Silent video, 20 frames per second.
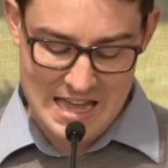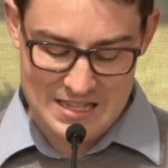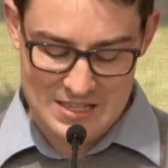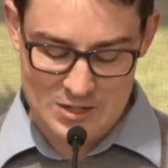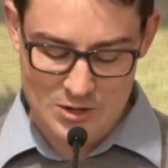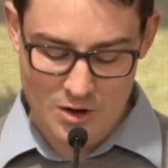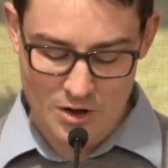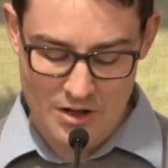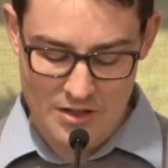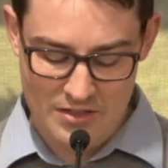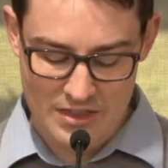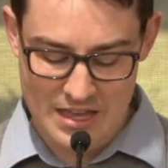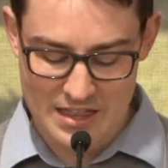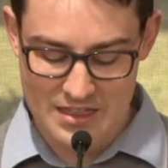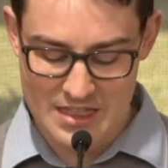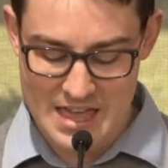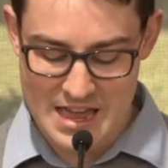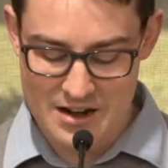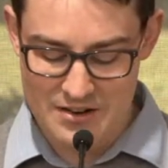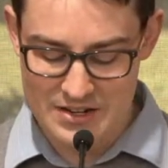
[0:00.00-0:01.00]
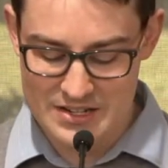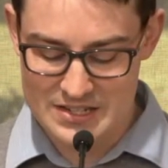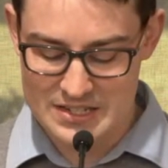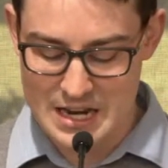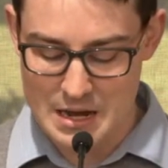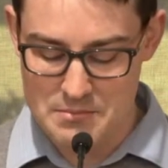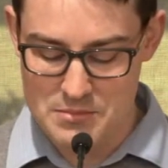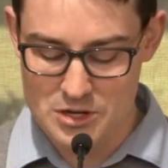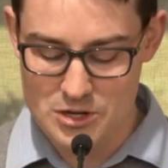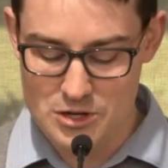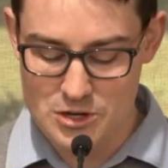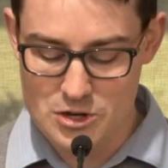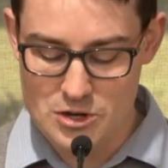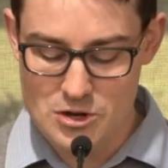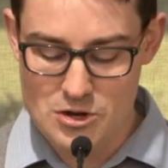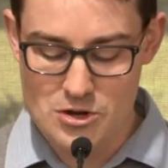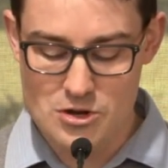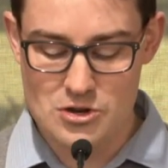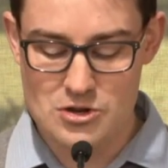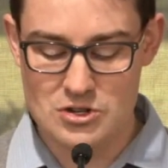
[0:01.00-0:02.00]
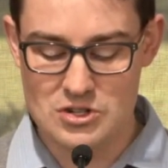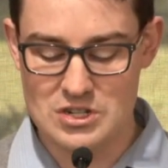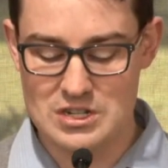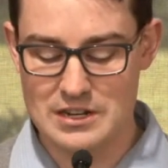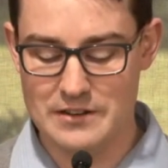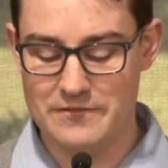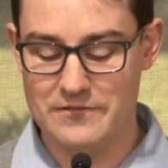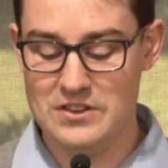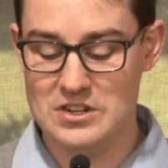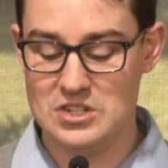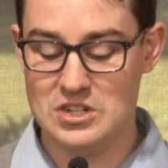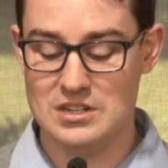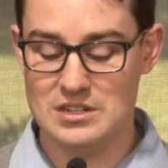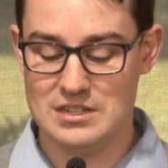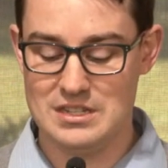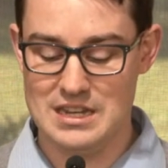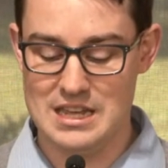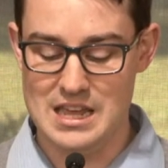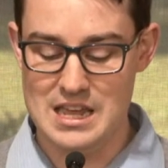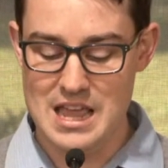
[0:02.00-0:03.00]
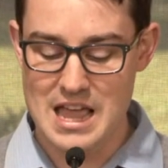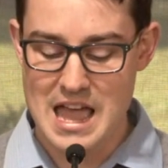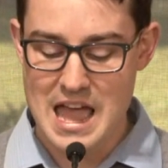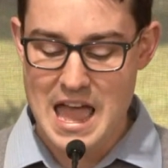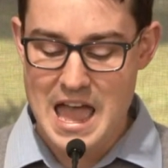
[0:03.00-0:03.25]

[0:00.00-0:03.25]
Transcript: It's not that there is some huge deficiency.